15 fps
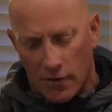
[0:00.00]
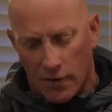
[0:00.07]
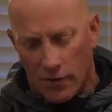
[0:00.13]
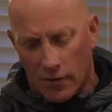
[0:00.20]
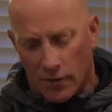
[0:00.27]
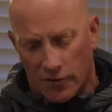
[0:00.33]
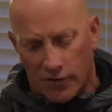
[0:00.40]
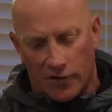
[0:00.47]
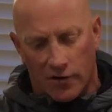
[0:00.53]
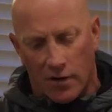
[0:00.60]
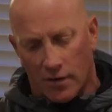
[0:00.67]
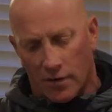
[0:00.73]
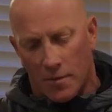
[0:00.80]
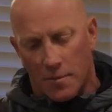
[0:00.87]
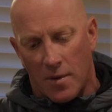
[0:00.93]
you'll
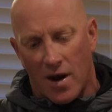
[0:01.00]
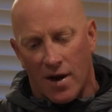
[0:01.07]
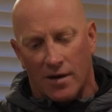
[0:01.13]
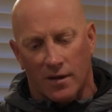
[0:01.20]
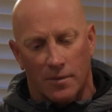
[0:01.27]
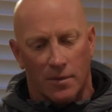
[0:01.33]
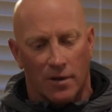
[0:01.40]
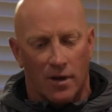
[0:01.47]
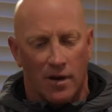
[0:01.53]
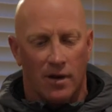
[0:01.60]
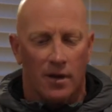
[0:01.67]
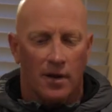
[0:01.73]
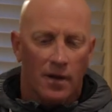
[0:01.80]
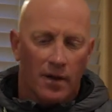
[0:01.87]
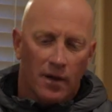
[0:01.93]
see on the back of the
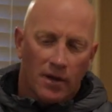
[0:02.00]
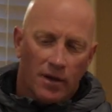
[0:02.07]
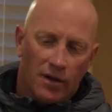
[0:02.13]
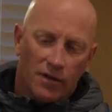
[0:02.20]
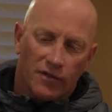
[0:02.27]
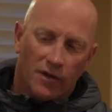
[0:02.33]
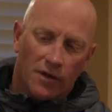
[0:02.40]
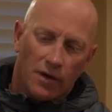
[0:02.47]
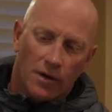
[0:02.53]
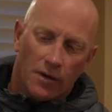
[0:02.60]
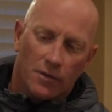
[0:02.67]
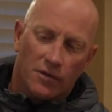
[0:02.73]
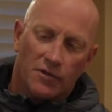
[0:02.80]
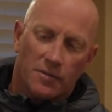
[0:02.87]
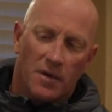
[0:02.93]
blade is the year
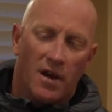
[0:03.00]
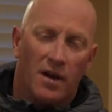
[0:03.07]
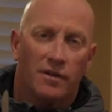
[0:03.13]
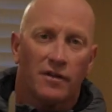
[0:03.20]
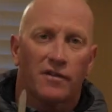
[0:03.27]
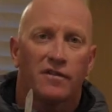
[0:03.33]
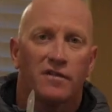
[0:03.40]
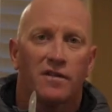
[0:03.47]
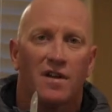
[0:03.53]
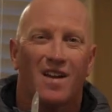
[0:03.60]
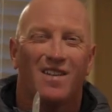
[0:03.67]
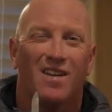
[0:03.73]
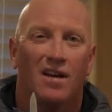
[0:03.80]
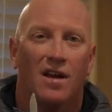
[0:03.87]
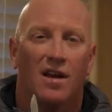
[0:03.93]
it was made. This is
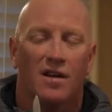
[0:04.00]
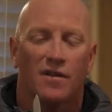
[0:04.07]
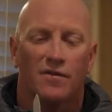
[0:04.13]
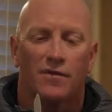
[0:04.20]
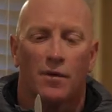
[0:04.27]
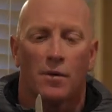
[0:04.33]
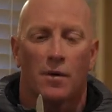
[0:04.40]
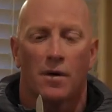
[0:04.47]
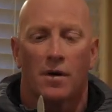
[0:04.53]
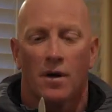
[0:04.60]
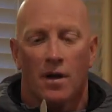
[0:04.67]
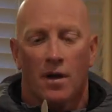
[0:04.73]
nineteen eighty-four.